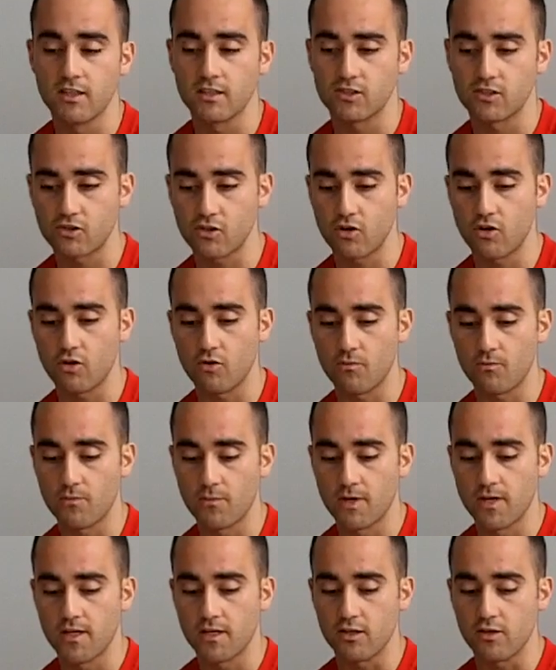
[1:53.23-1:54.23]
So
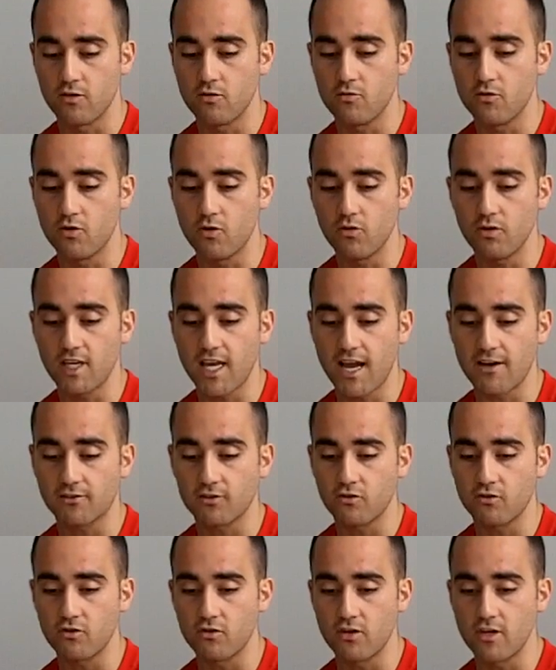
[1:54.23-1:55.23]
you would only
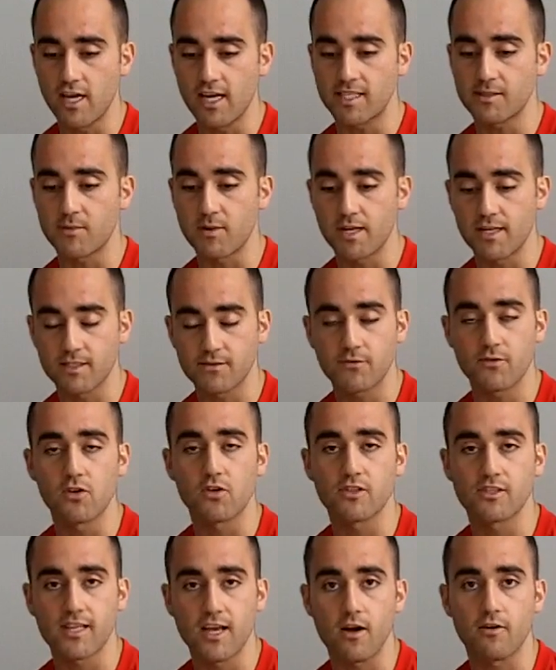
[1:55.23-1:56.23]
have to experience for
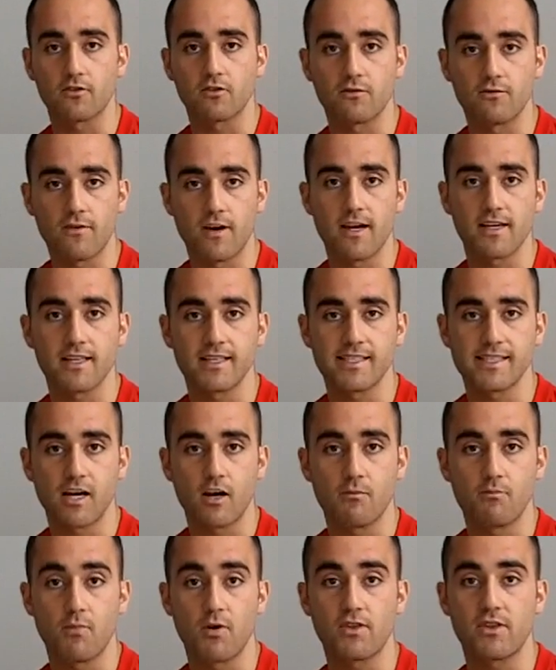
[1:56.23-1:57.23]
yourself to find this
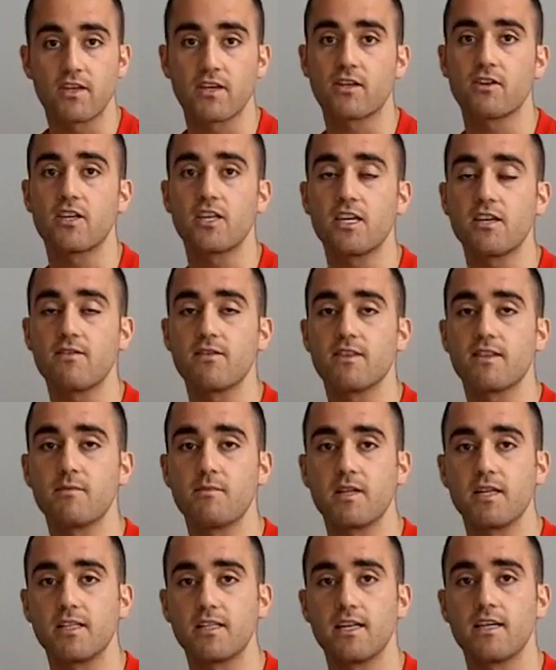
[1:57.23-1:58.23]
out. But the key with the
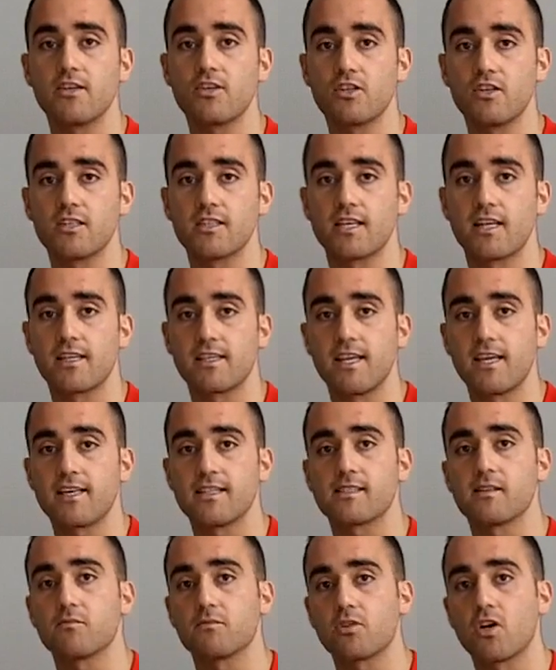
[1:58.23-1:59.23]
meditation is that it
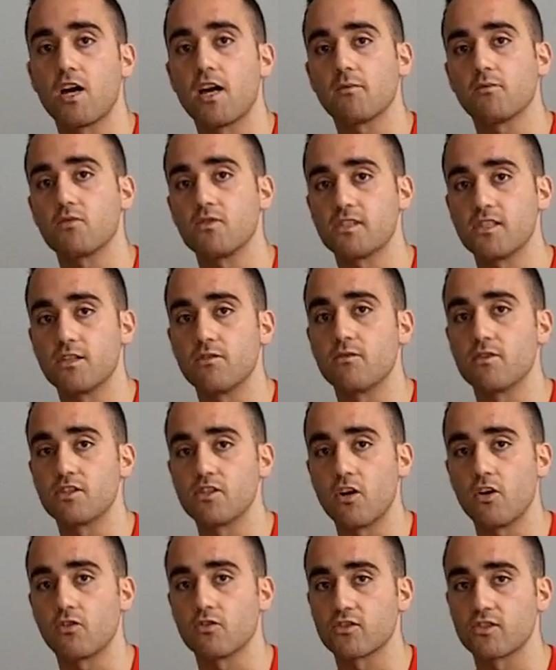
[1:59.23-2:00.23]
takes some time to see
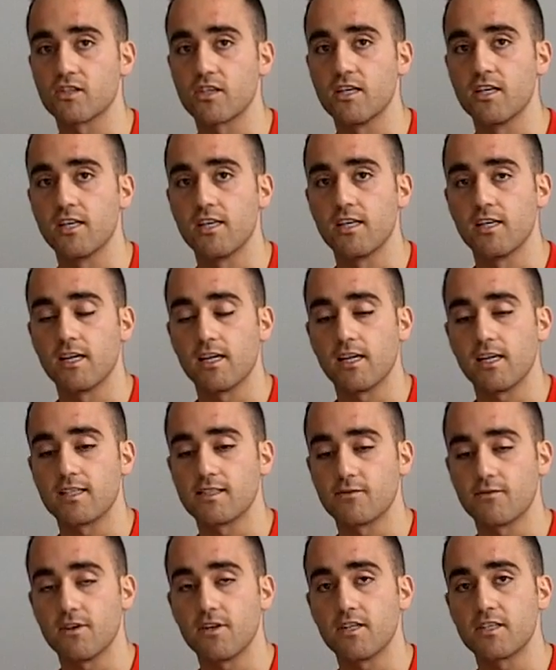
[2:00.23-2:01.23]
results.
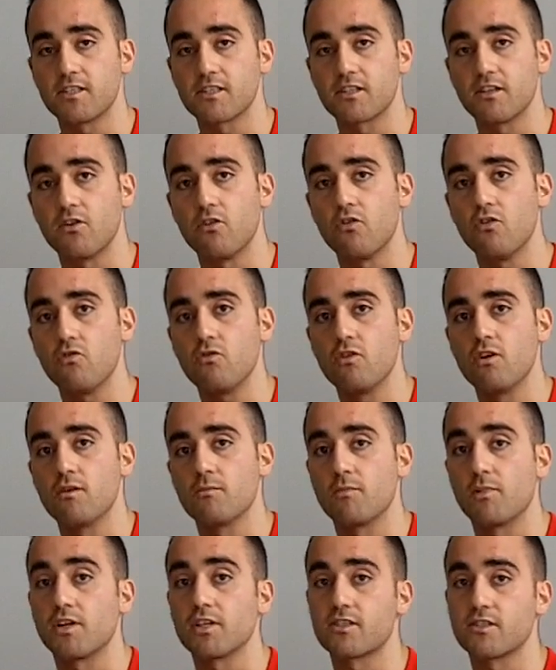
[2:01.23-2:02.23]
It's very slow,
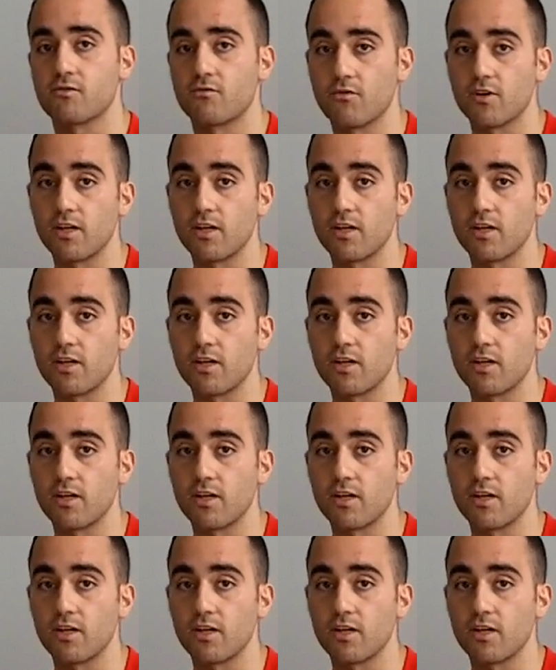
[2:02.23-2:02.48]
but it's